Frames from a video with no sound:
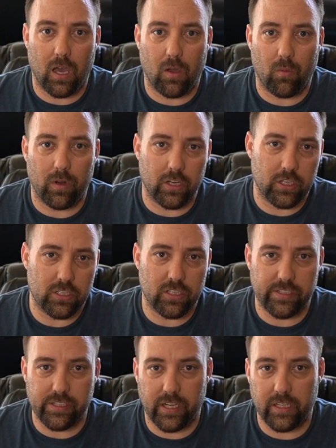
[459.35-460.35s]
When you're just
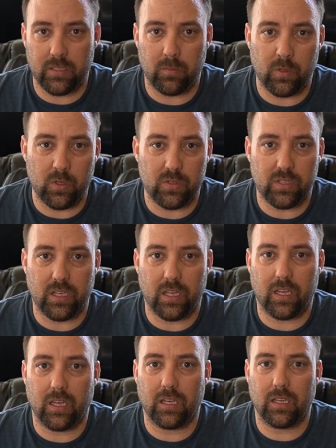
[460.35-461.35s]
listening to
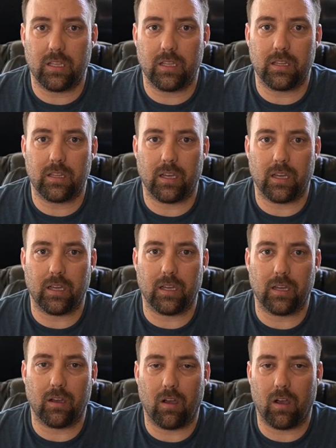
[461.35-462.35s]
music,
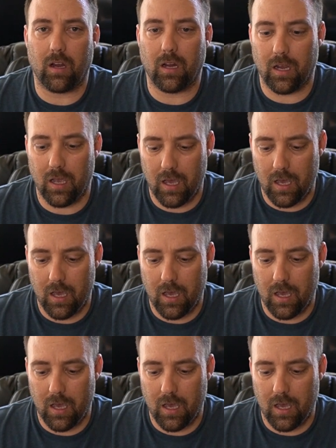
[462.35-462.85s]
the